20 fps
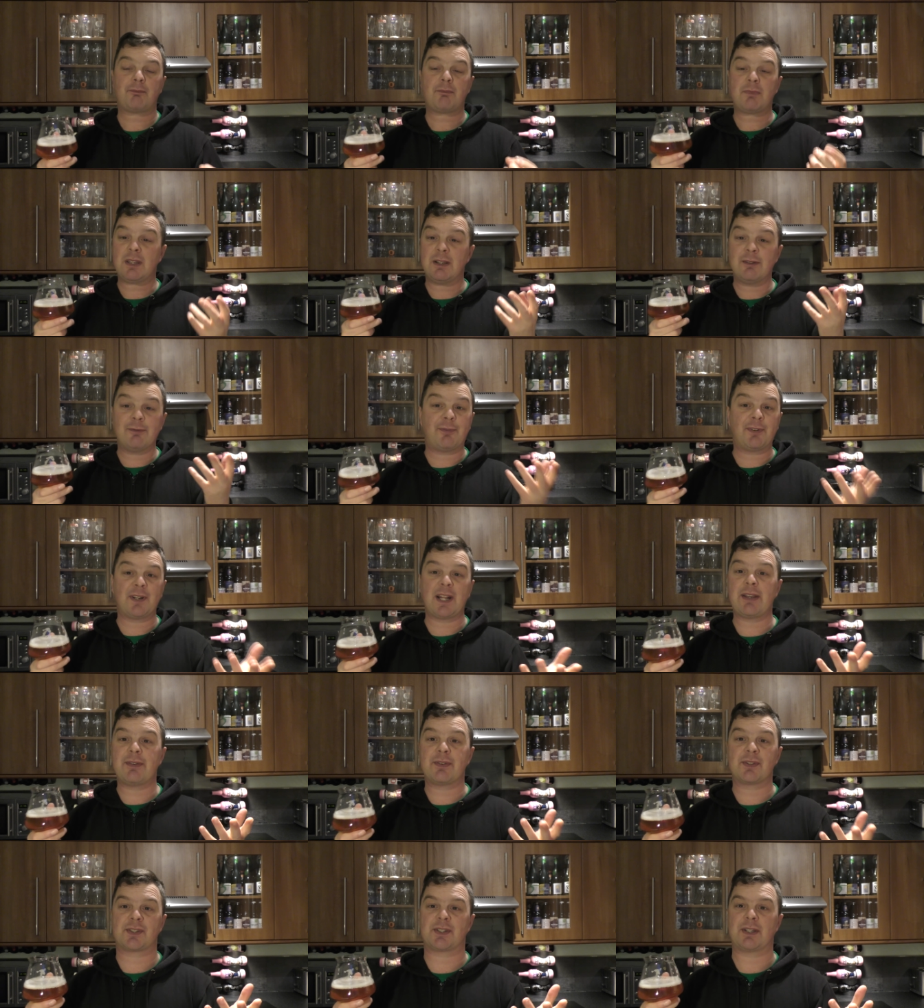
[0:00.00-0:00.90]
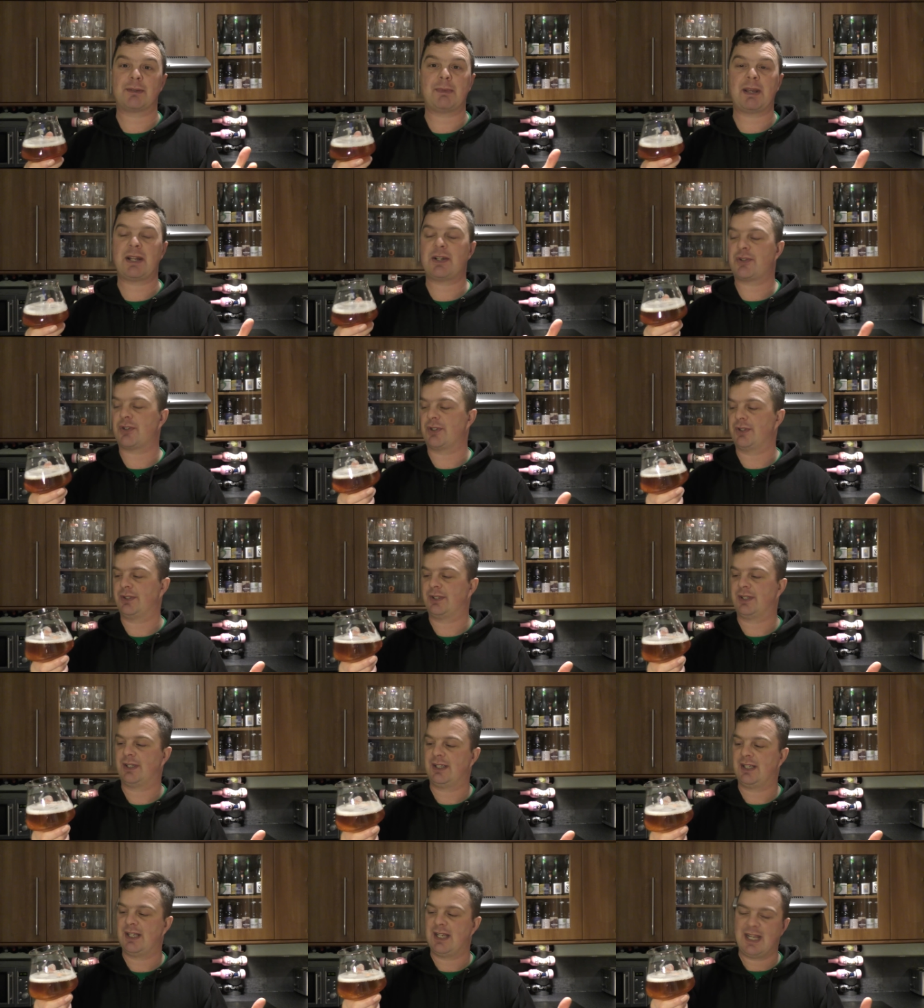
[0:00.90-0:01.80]
flavours I mentioned.
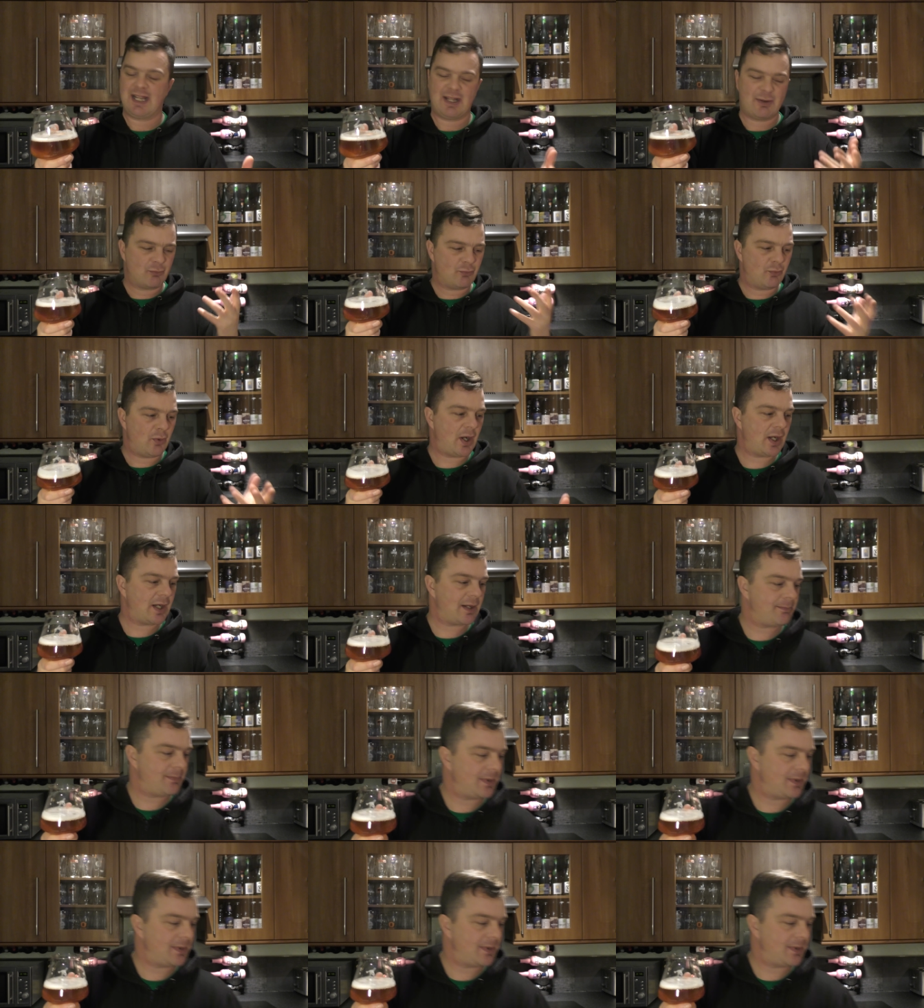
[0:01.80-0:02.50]
Right up